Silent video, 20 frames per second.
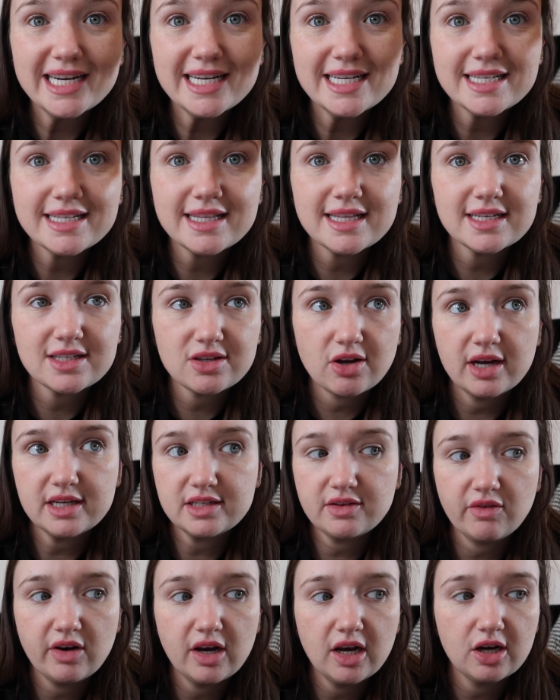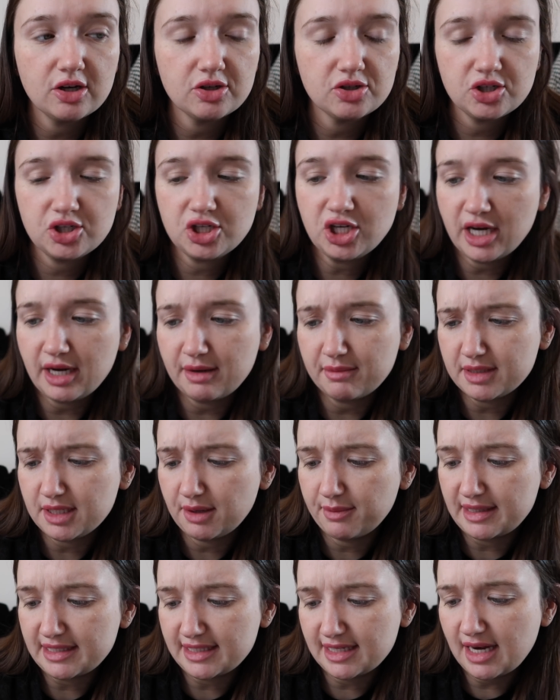is the size of a large chip.
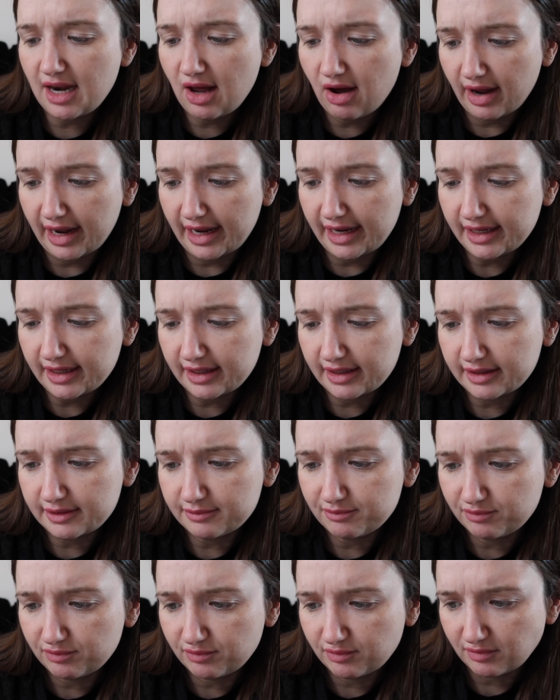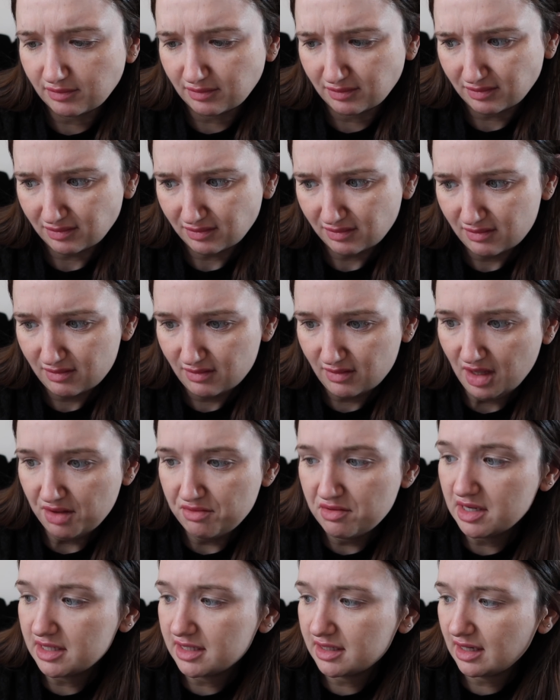So it's like,
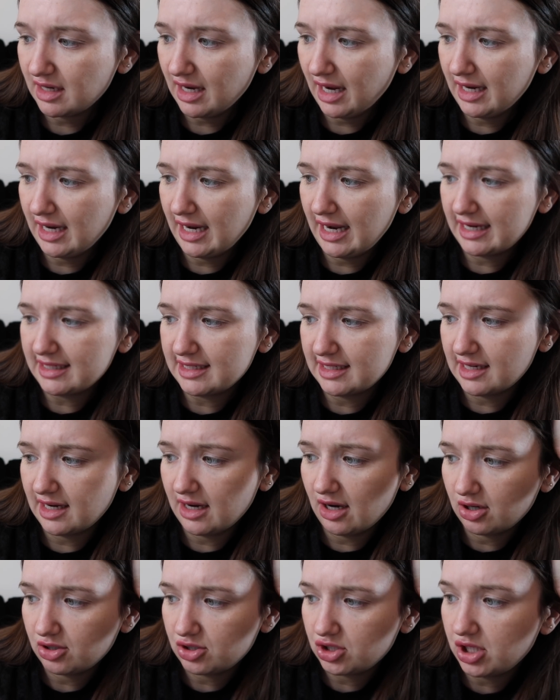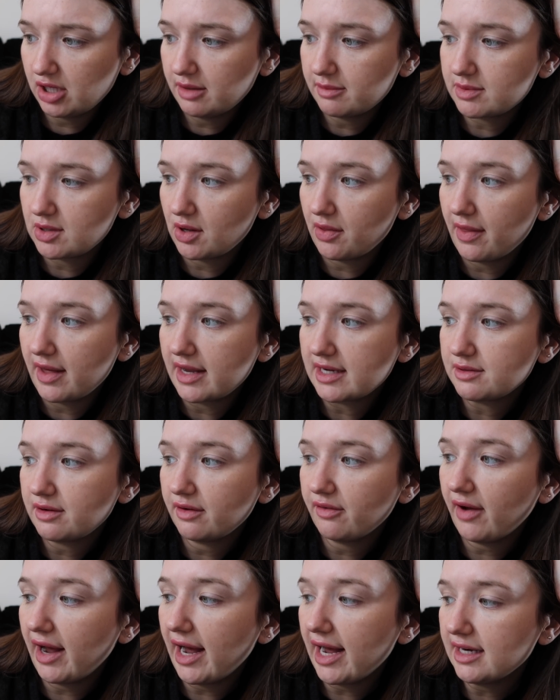I did the large chips on
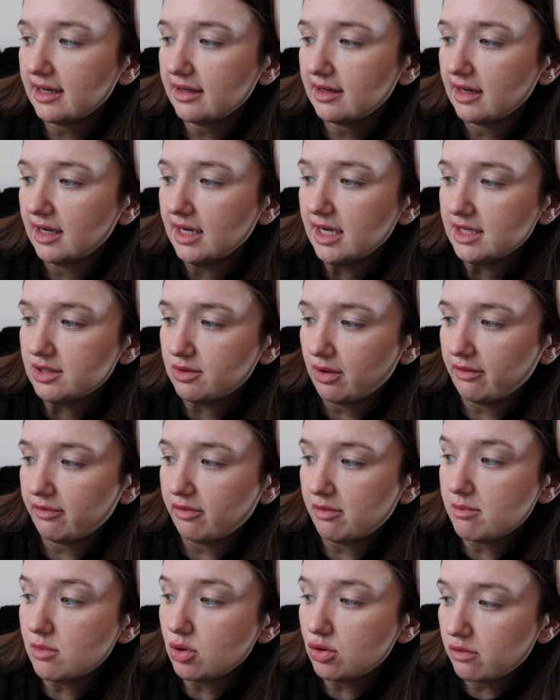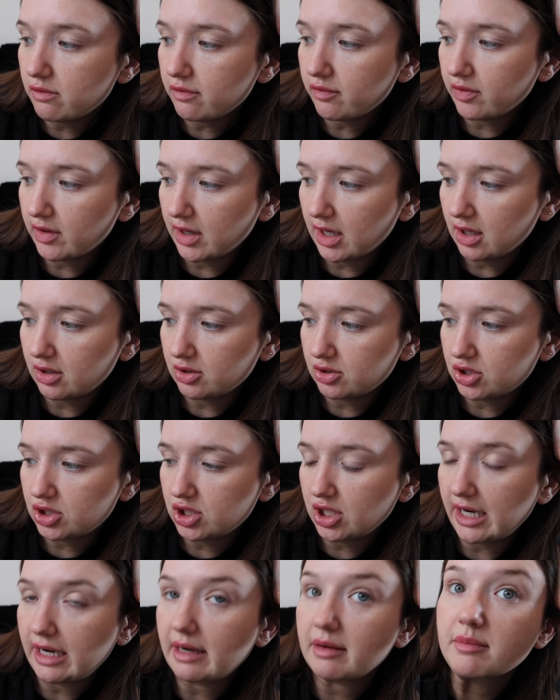there. I've removed the large
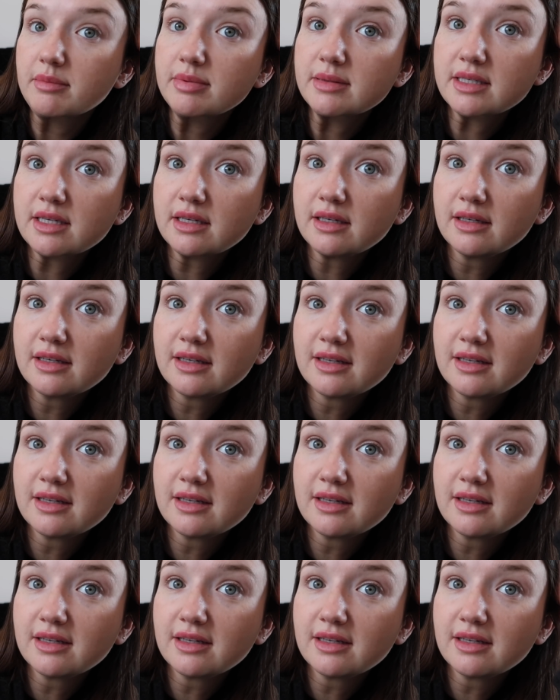chips.